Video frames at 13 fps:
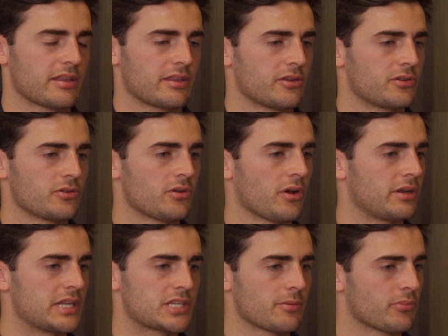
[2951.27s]
You do
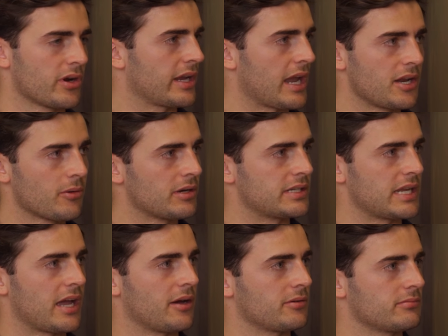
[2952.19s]
not need to bring anyone
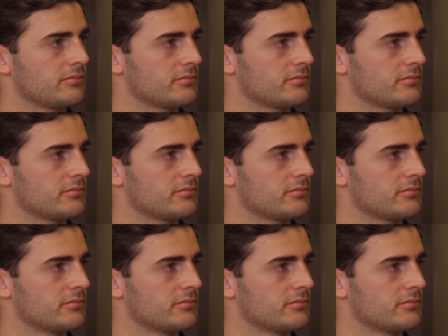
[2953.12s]
down.